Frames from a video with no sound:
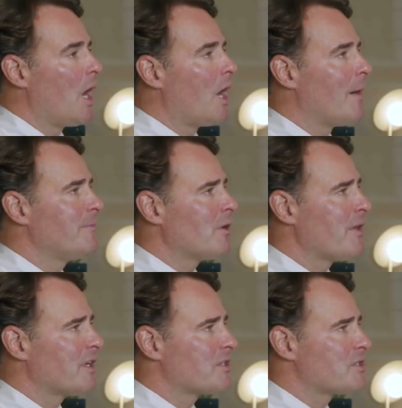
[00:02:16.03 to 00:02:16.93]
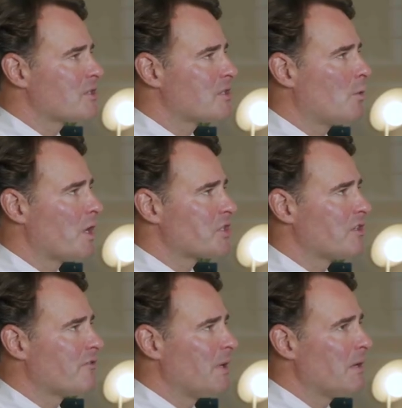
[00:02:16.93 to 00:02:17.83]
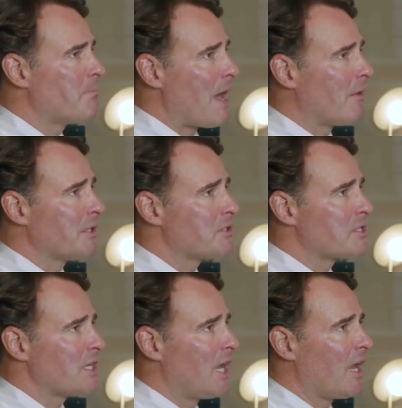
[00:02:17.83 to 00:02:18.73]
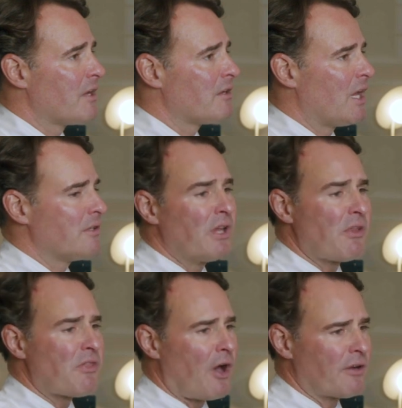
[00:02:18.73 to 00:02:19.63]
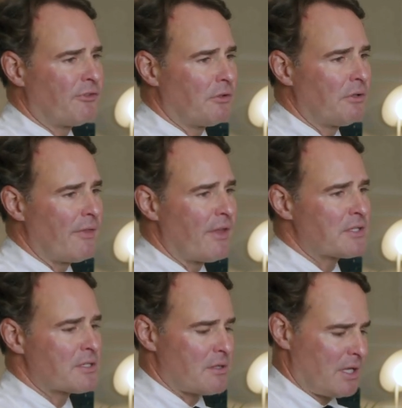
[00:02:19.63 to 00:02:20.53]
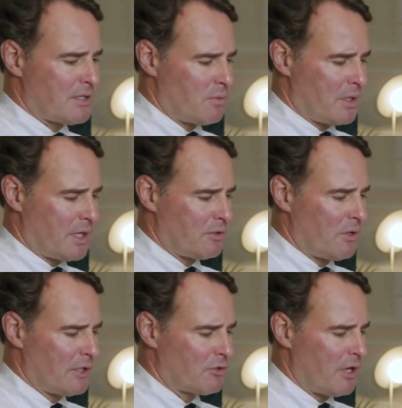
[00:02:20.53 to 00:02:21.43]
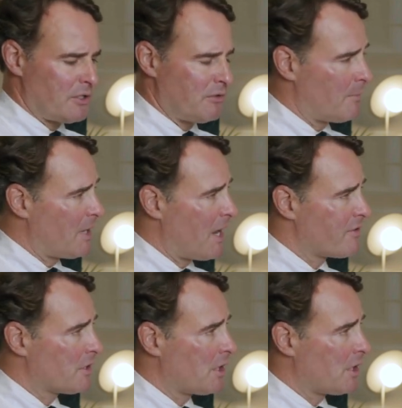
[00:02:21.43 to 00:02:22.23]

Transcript: you know, I think it's just a question of being balanced and thoughtful, and that's what I try to do on behalf of the